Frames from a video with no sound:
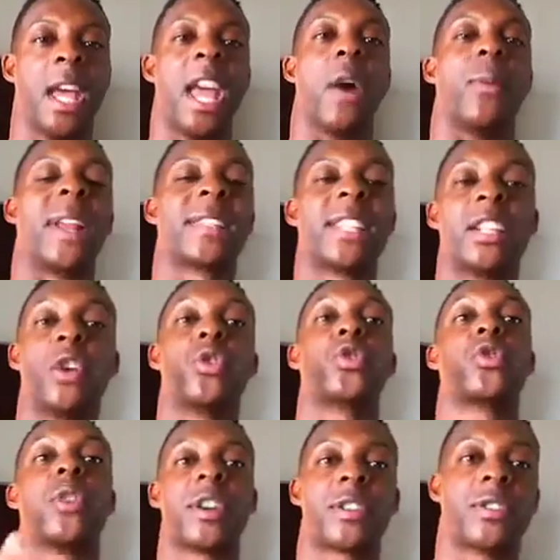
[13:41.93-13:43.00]
And when I say don't
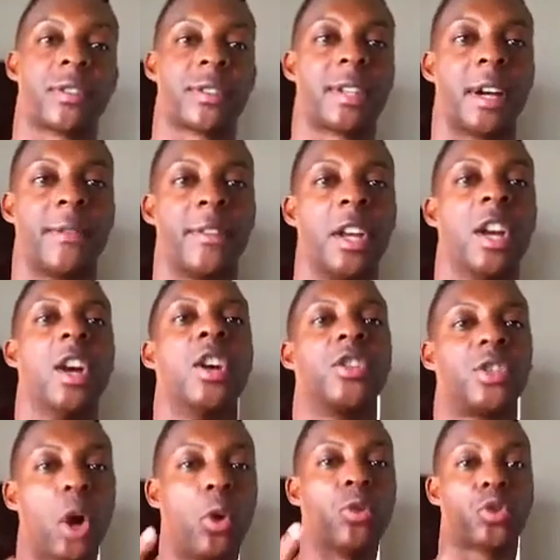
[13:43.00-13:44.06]
trust yourself,
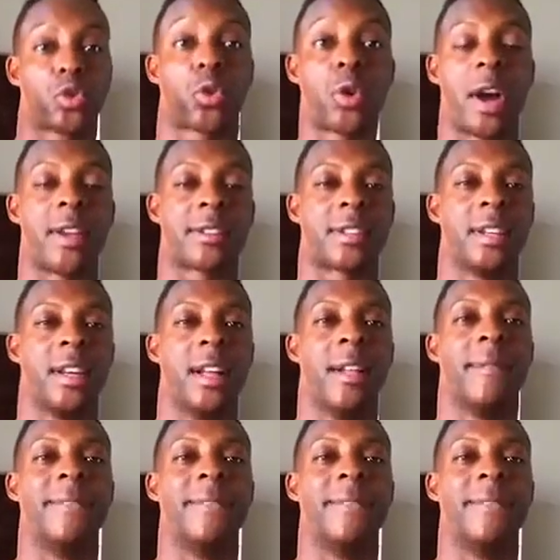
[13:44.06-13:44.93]
don't trust